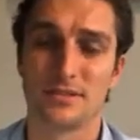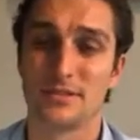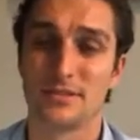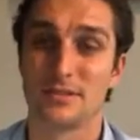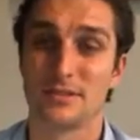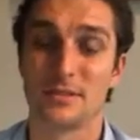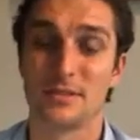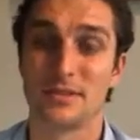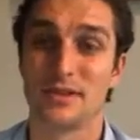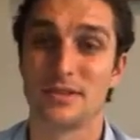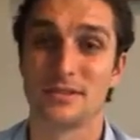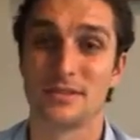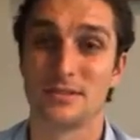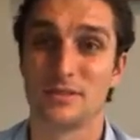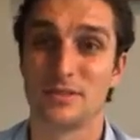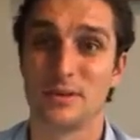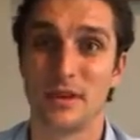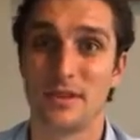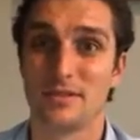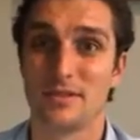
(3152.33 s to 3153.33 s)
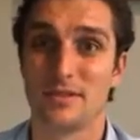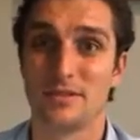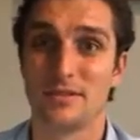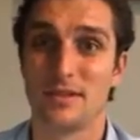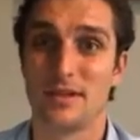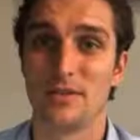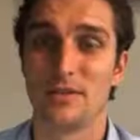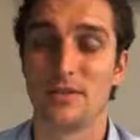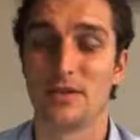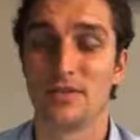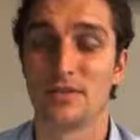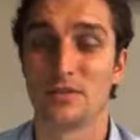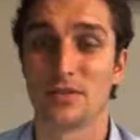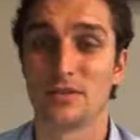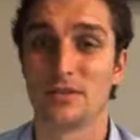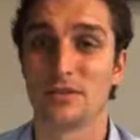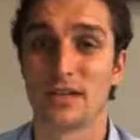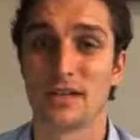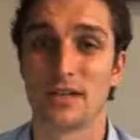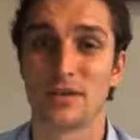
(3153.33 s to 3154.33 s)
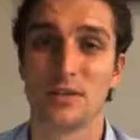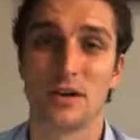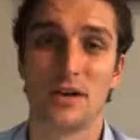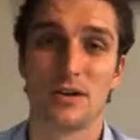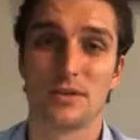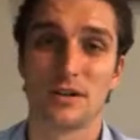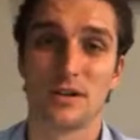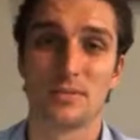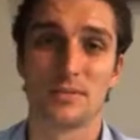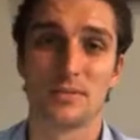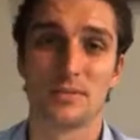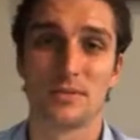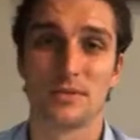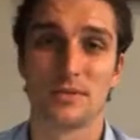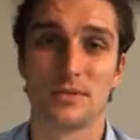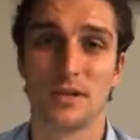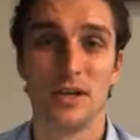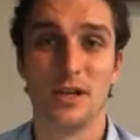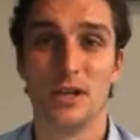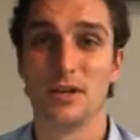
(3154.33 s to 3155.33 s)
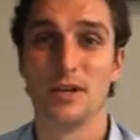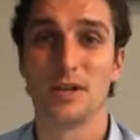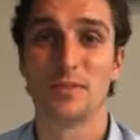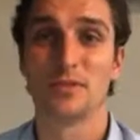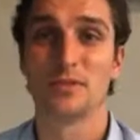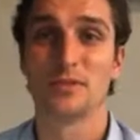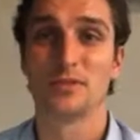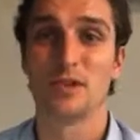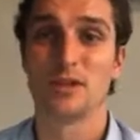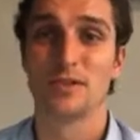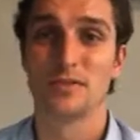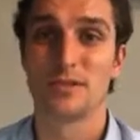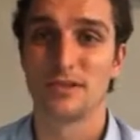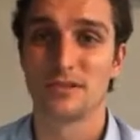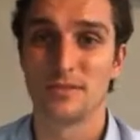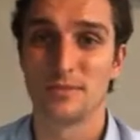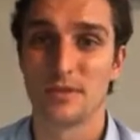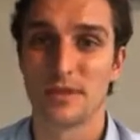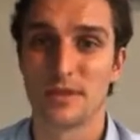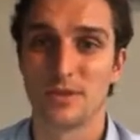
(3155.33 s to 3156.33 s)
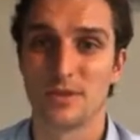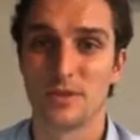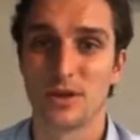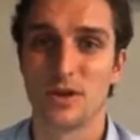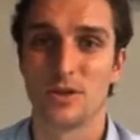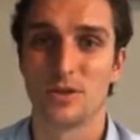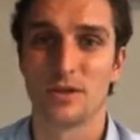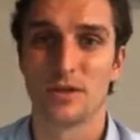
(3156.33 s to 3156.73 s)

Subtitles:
remember this in 2015 and everyone's like, well, crypto's over, it's a big joke.